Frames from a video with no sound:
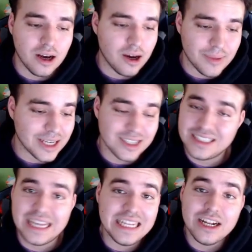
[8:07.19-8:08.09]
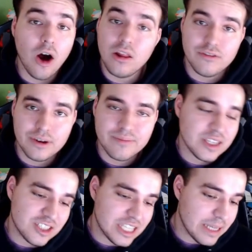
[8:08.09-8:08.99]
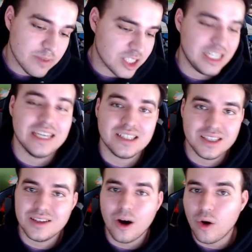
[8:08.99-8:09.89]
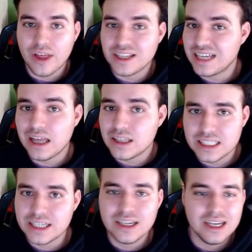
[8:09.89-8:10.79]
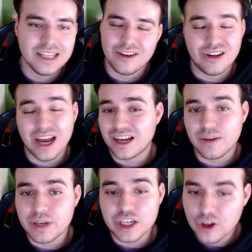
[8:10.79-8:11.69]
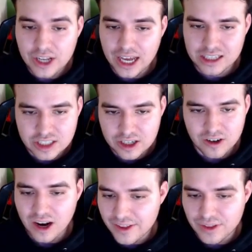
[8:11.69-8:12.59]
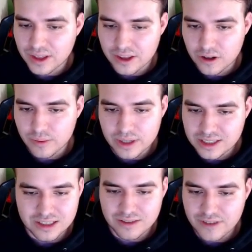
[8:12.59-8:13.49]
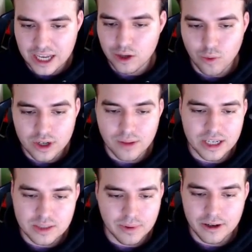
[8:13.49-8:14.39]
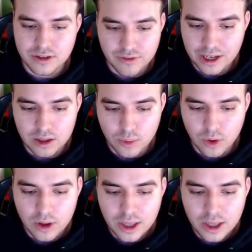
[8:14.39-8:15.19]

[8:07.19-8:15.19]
Because they need all of them. This team just isn't all that talented. They're not going to be good next year. I think they're in the business of taking one of the best players available.